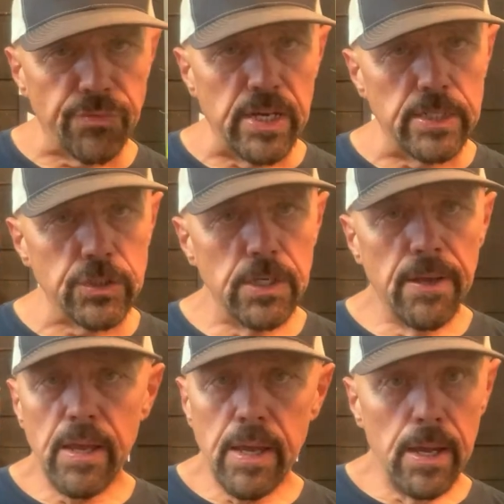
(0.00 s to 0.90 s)
fish,
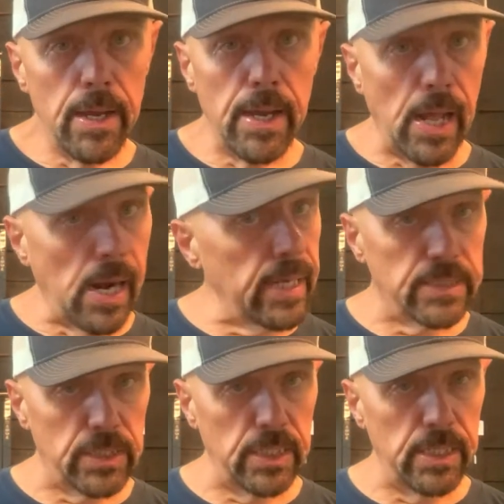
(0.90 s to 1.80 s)
and I could
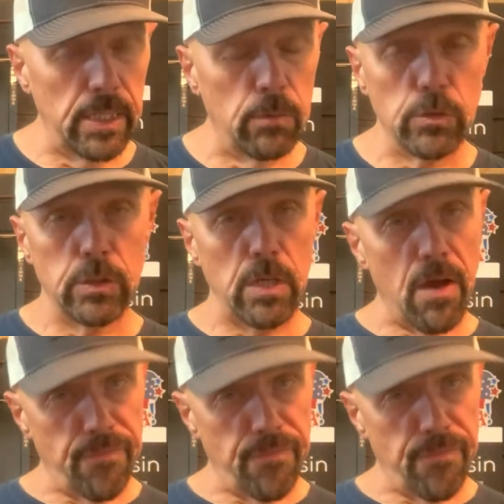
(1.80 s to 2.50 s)
see it was a